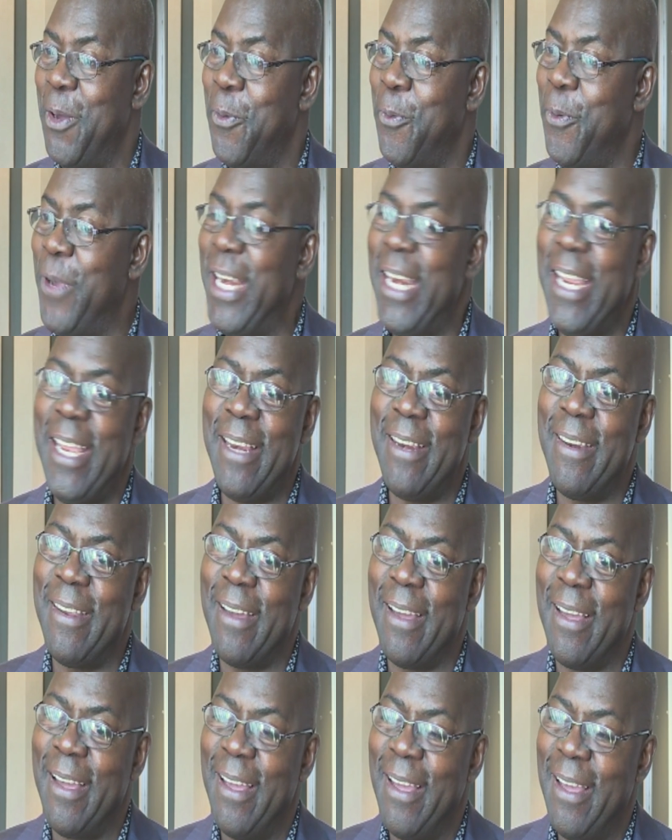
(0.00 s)
We need
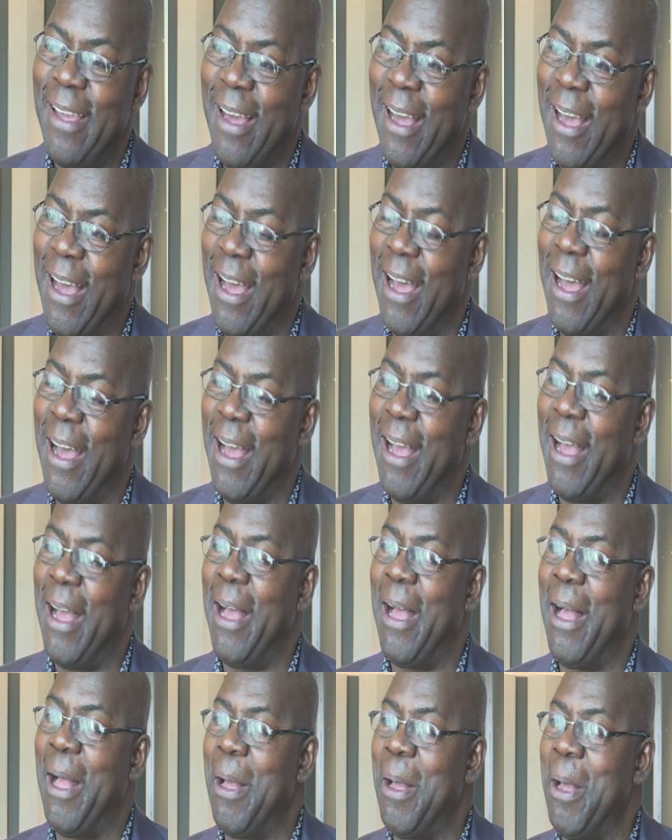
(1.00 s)

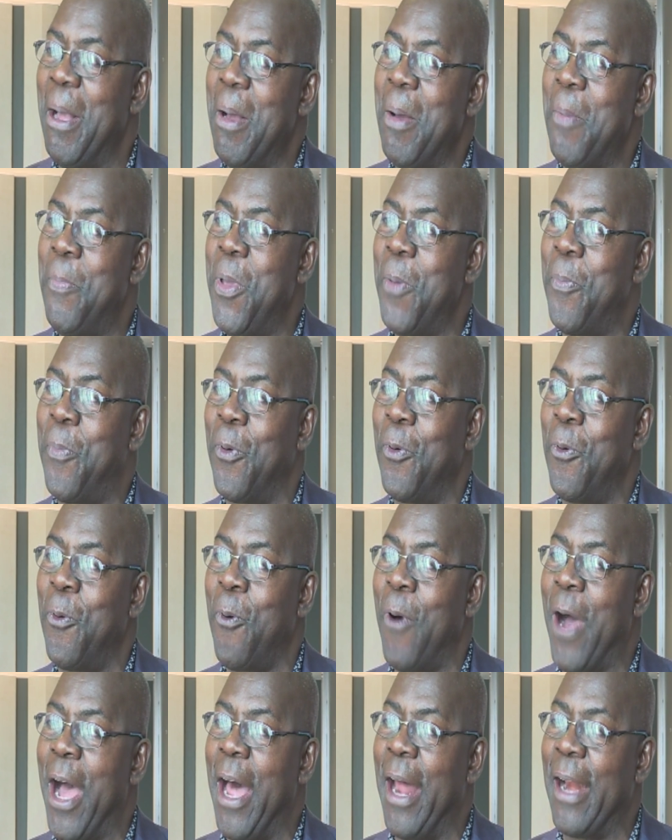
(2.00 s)
people
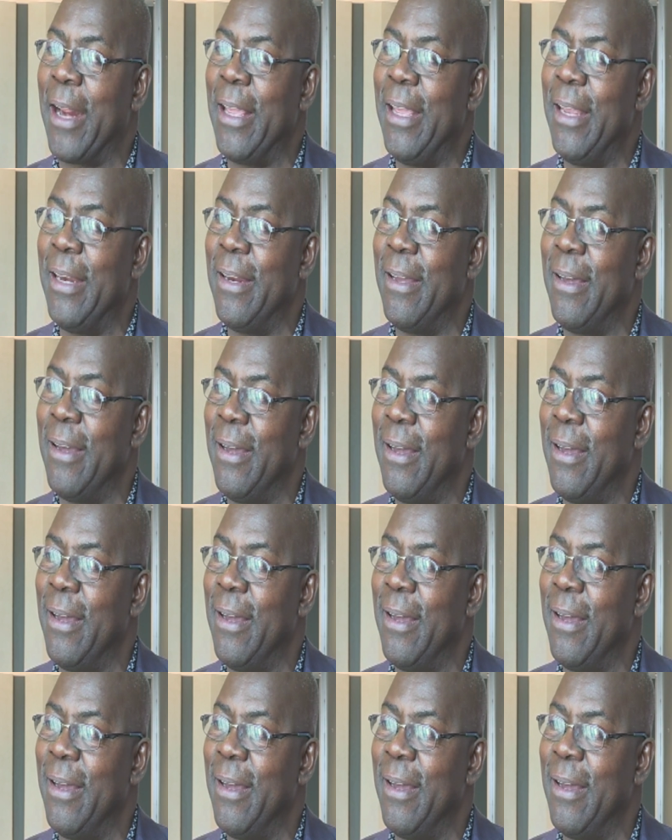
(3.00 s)
who are in